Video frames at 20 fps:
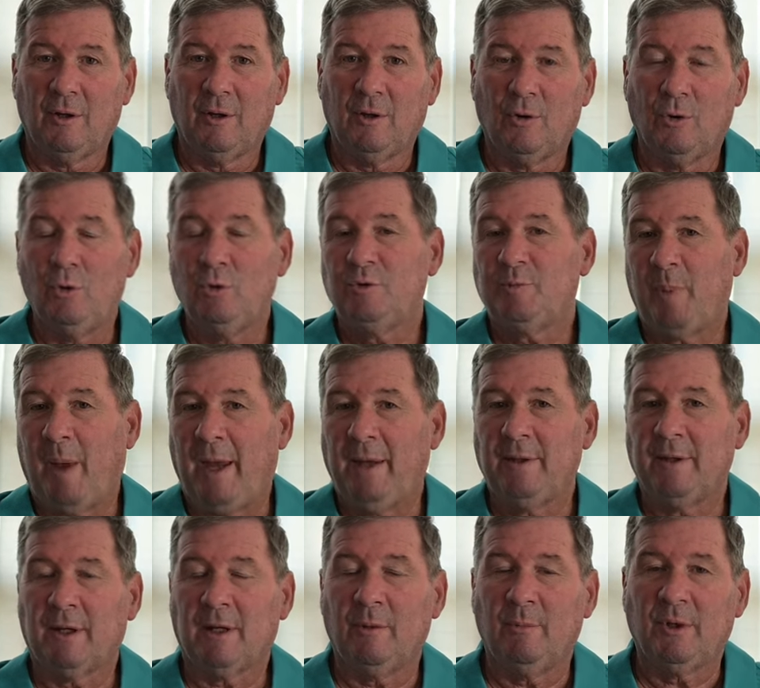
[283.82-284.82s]
Who's
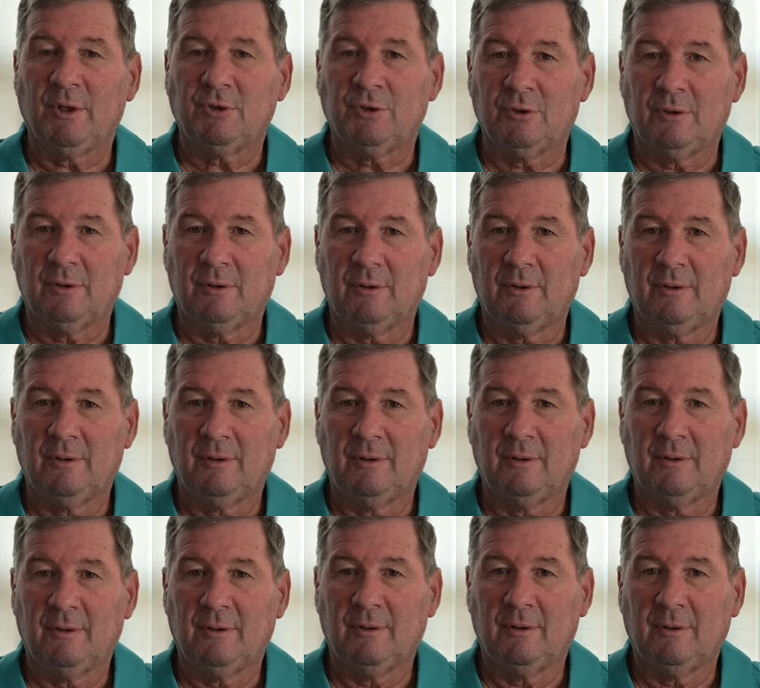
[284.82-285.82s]
paying the commission?
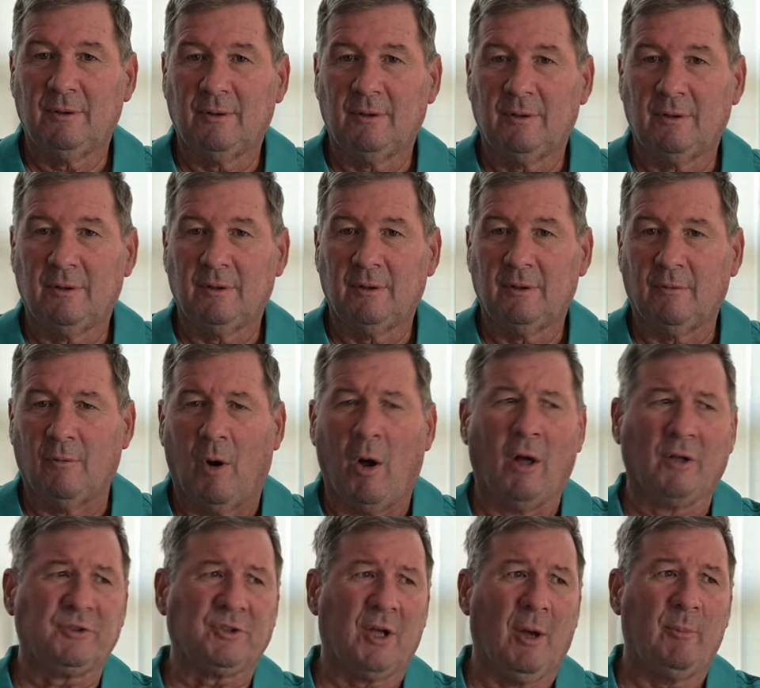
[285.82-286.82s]

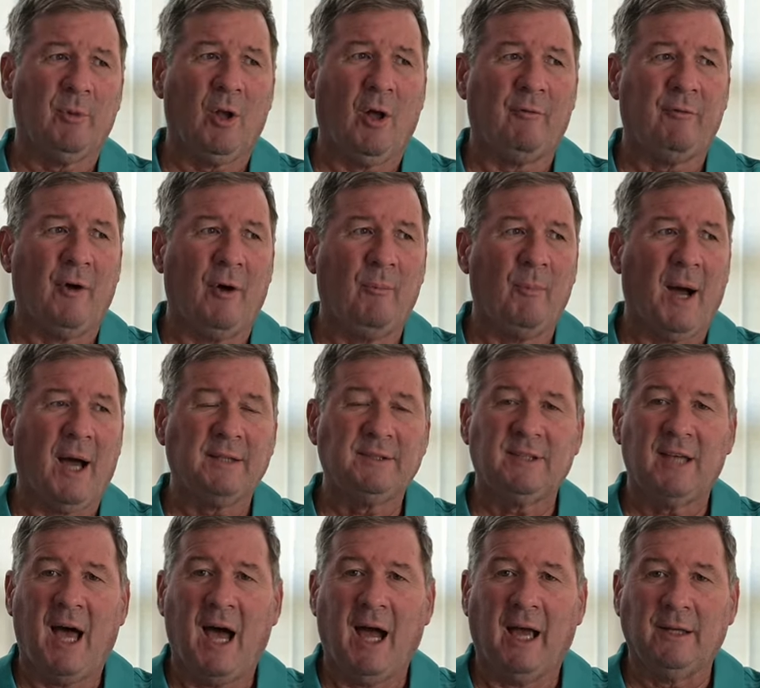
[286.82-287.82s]
Well, it's coming off on my
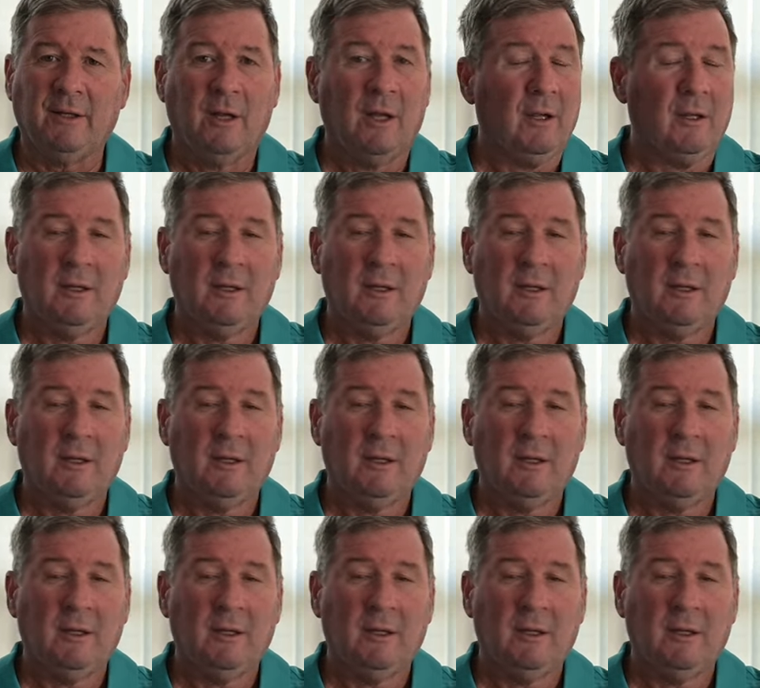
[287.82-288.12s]
side.